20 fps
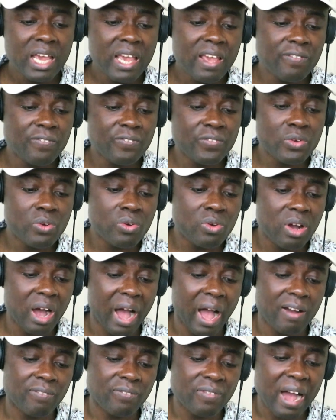If you
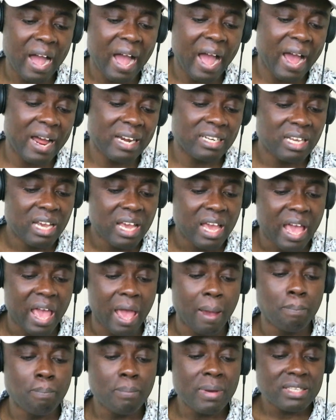have had
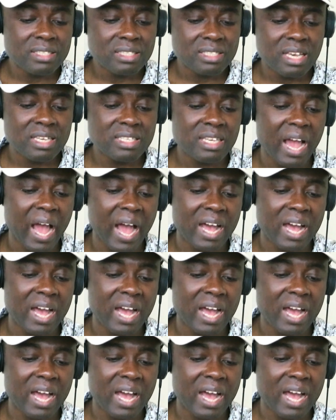a message